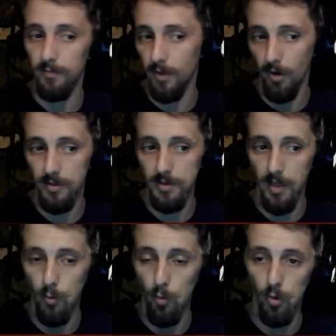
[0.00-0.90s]
cards
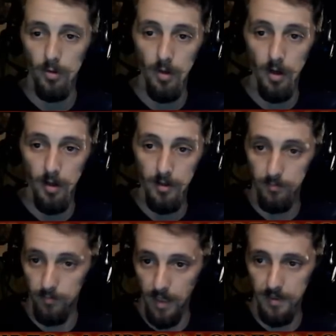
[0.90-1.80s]
like
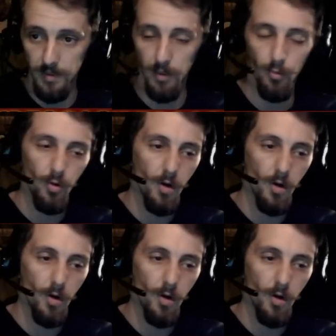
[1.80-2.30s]
Kitesail